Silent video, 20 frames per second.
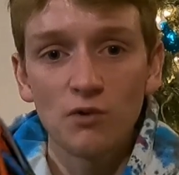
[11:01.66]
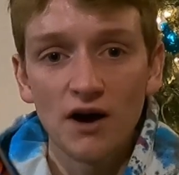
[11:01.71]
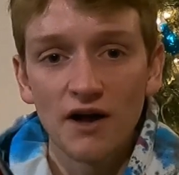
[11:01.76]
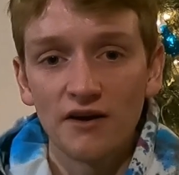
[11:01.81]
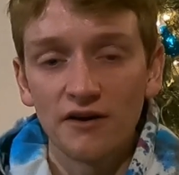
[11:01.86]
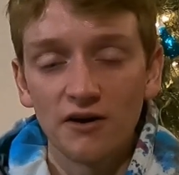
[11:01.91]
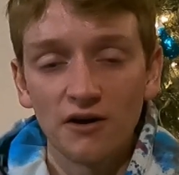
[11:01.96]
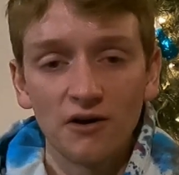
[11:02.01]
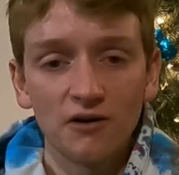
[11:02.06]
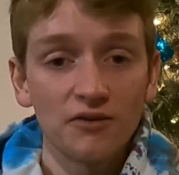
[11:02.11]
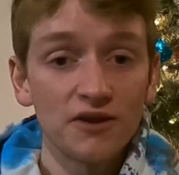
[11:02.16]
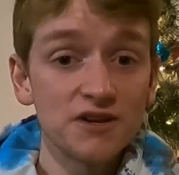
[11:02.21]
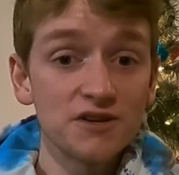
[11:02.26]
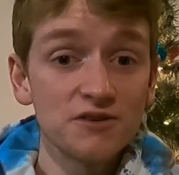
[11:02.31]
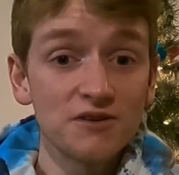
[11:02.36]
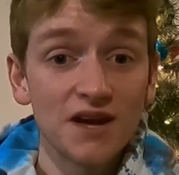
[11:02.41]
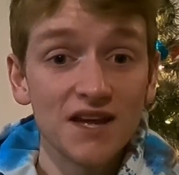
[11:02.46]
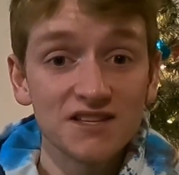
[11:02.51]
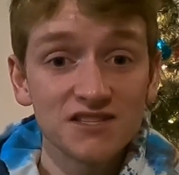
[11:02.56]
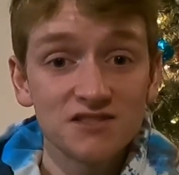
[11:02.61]
wet at all. They
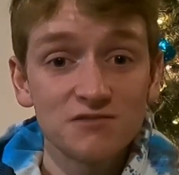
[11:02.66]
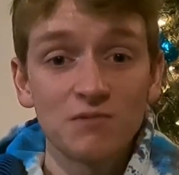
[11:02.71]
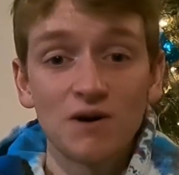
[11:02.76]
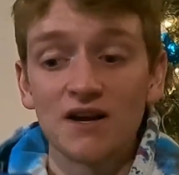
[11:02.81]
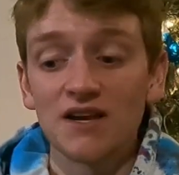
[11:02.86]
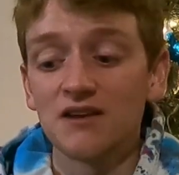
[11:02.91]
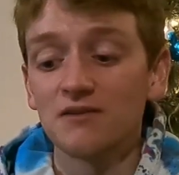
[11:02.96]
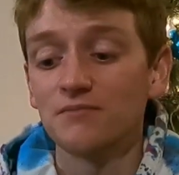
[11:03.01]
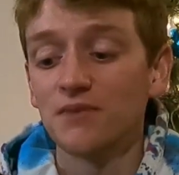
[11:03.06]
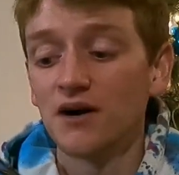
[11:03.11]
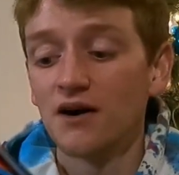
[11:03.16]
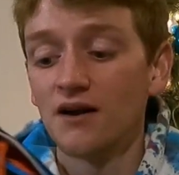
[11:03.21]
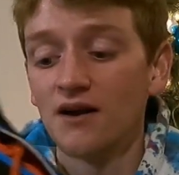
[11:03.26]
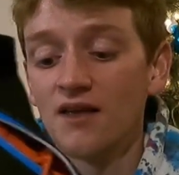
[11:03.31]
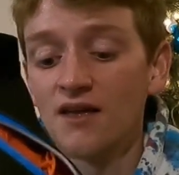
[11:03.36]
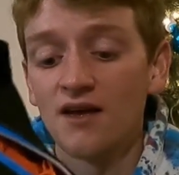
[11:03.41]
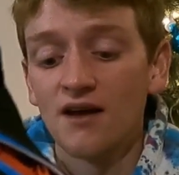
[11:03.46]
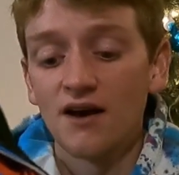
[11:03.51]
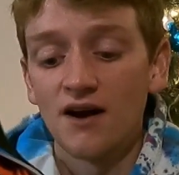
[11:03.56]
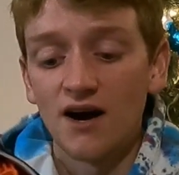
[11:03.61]
do get sweaty, but
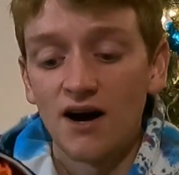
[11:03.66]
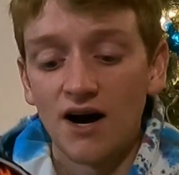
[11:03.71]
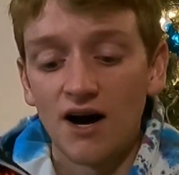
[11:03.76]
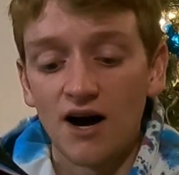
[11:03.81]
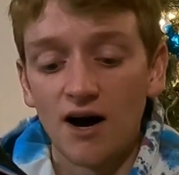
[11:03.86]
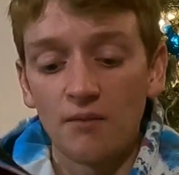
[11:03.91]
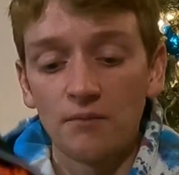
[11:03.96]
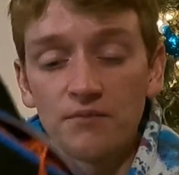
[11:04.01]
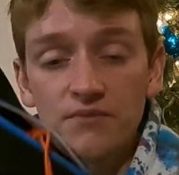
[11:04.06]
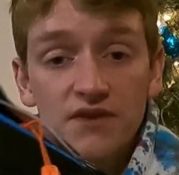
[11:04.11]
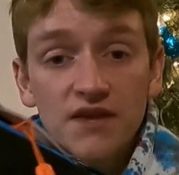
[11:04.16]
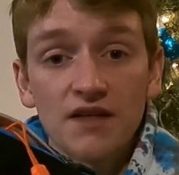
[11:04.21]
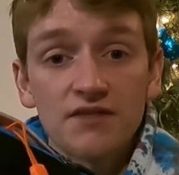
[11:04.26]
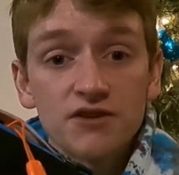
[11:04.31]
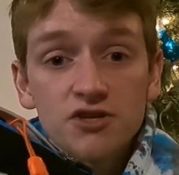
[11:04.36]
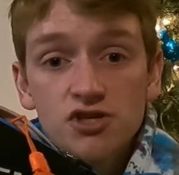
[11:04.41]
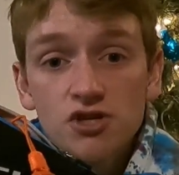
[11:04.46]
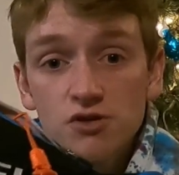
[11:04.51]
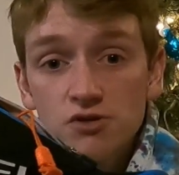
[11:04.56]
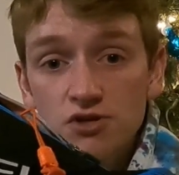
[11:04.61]
yeah,
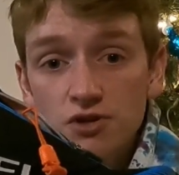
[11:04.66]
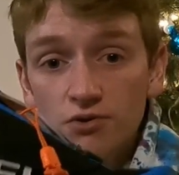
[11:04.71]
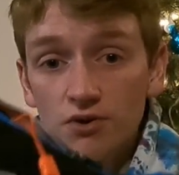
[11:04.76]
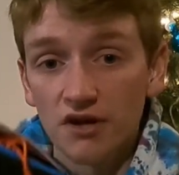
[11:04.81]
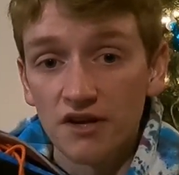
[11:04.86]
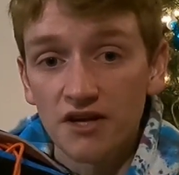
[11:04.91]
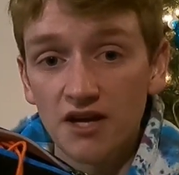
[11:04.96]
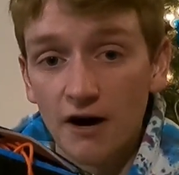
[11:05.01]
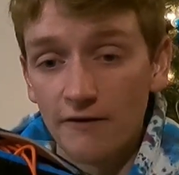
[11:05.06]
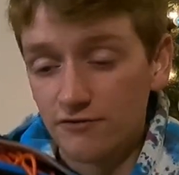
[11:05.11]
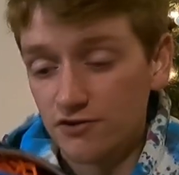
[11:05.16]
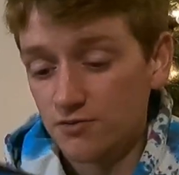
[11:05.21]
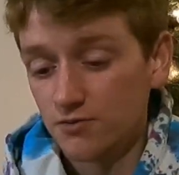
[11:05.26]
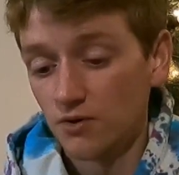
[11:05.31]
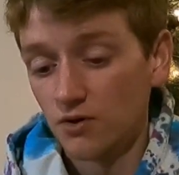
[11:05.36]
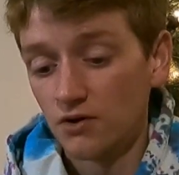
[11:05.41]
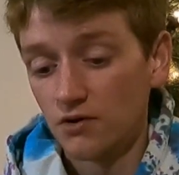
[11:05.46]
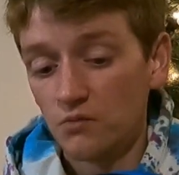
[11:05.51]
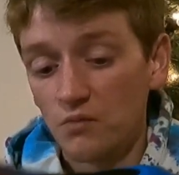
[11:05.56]
these shoes are really comfortable.